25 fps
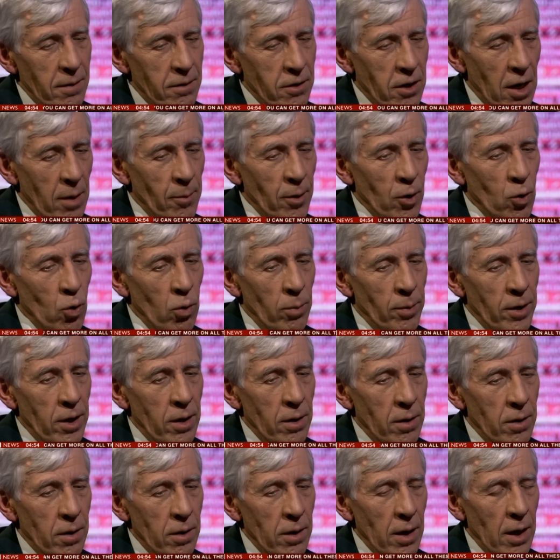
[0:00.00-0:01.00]
Jeremy
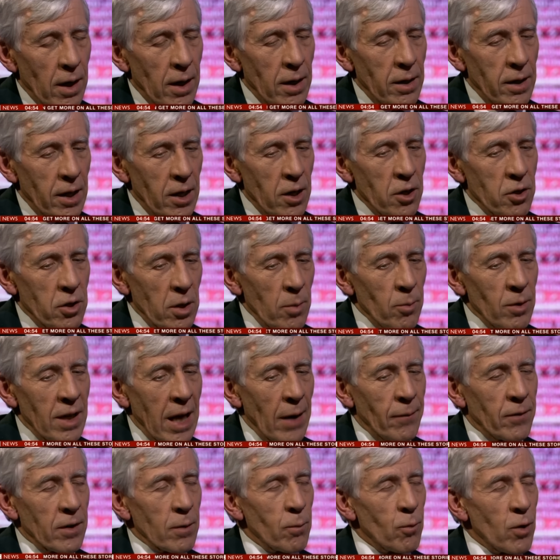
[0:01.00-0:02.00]
Corbyn's leadership will
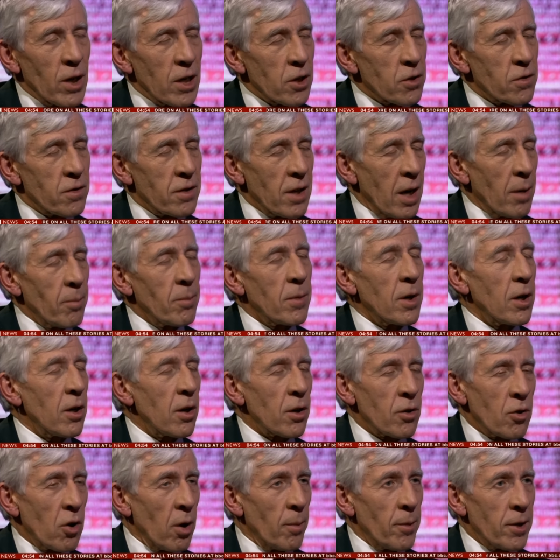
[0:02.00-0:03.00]
have to reach some
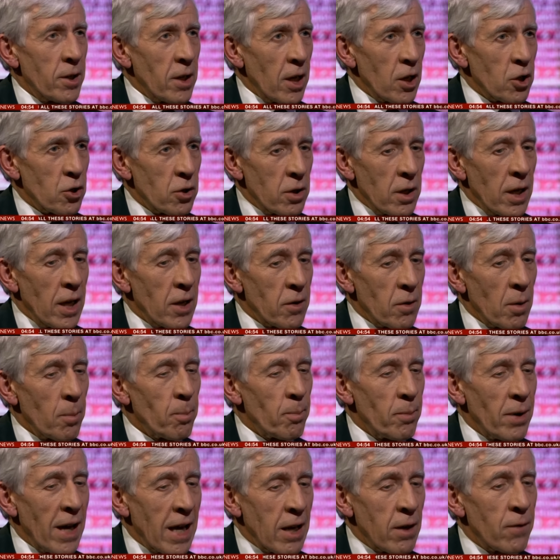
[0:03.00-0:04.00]
accommodation. It's a
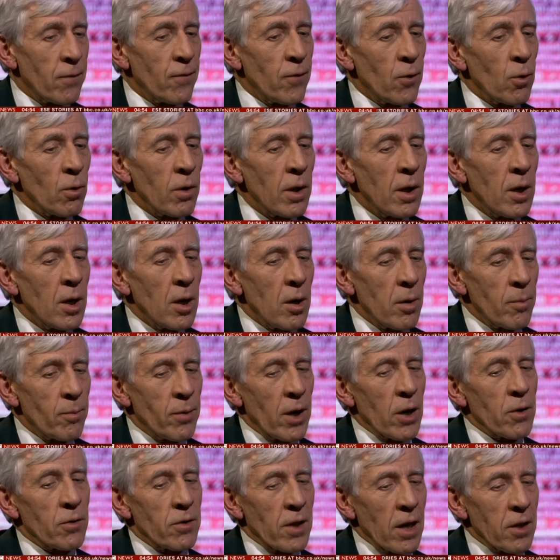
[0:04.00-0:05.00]
painful
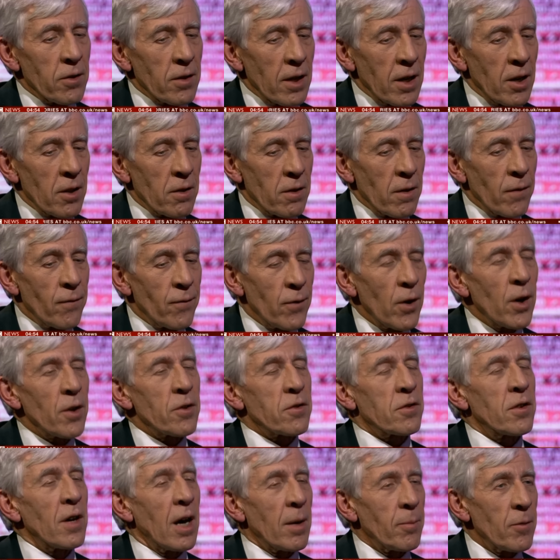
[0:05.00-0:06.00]
process, and it's the
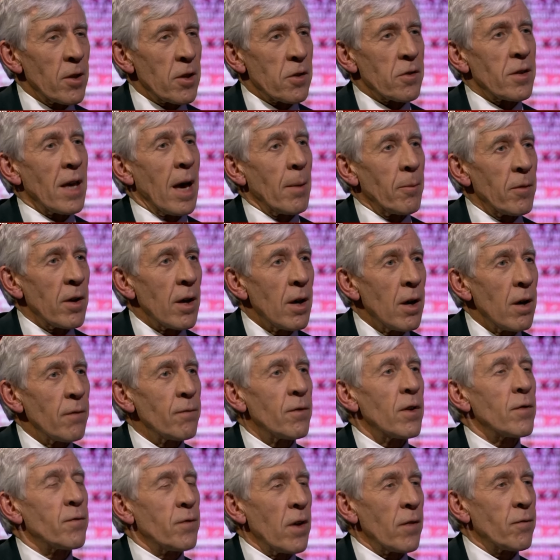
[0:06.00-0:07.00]
first time this has happened
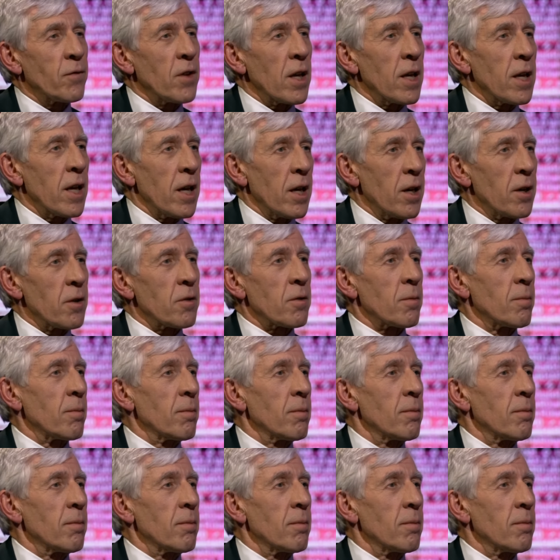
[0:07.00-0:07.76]
for 50 years.